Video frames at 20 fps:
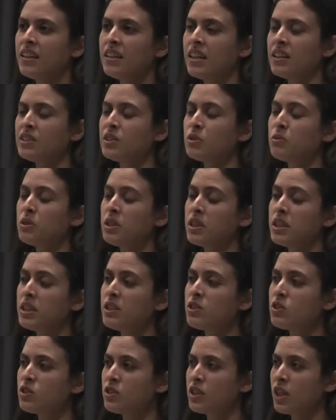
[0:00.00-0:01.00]
That's a really
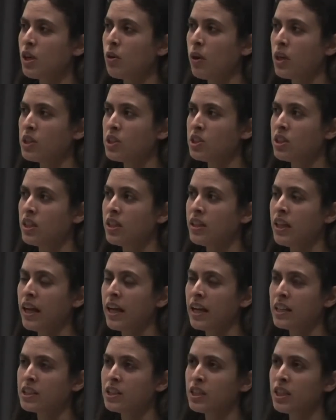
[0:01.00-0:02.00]
interesting question.
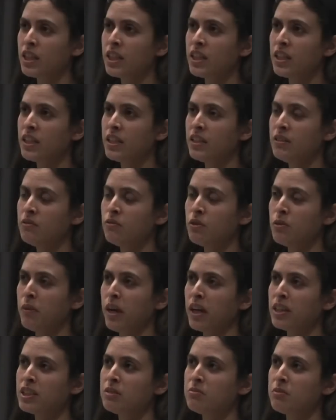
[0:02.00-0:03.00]
That actually
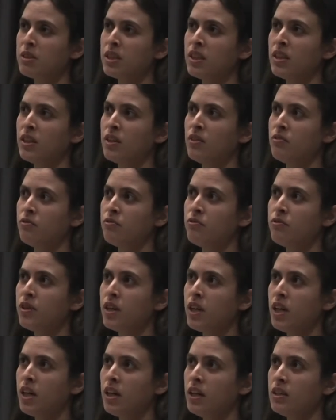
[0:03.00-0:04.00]
reminds me of
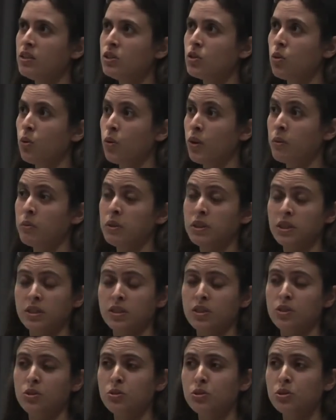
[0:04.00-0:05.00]
a story, which is
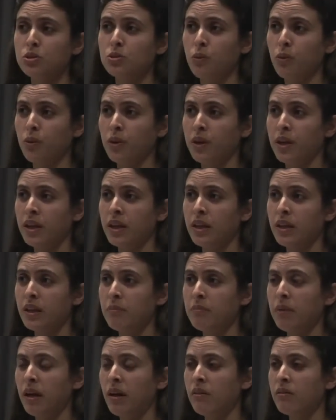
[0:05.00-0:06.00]
a true story,
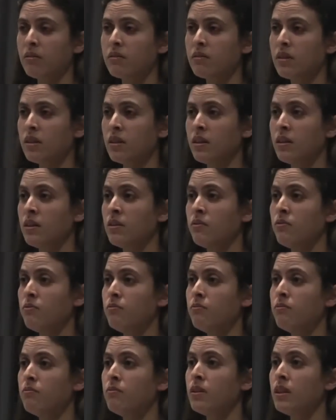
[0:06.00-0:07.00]
about
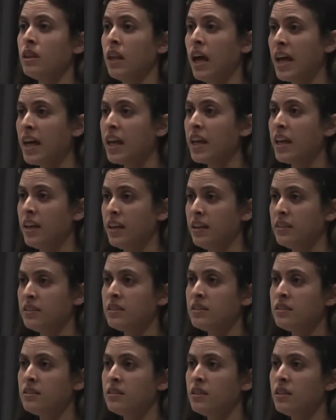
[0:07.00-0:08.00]
a
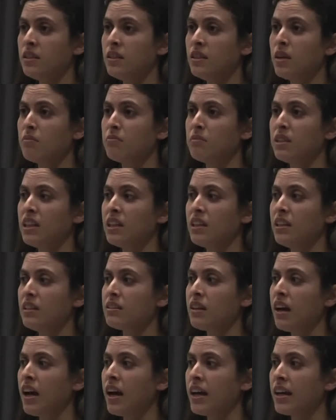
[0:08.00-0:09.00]
lioness named
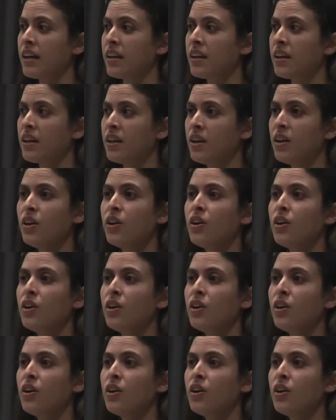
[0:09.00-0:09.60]
Little Tyke,